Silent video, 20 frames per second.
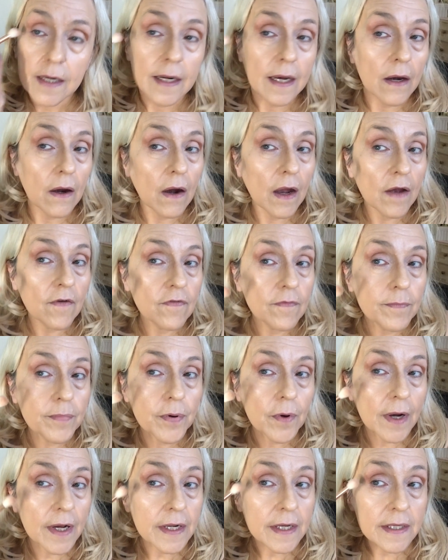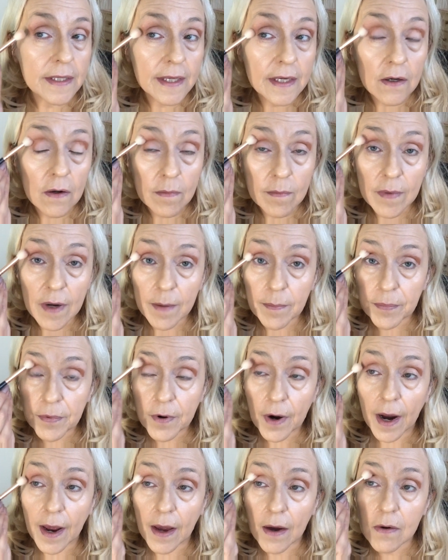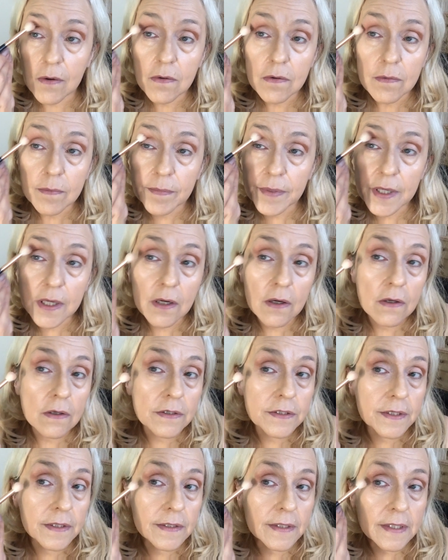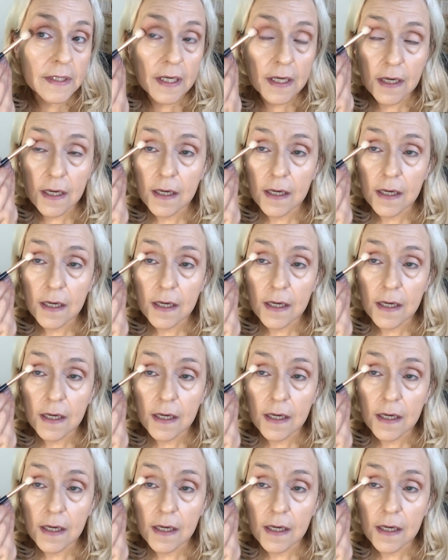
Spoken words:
Now, I haven't put anything on my brow because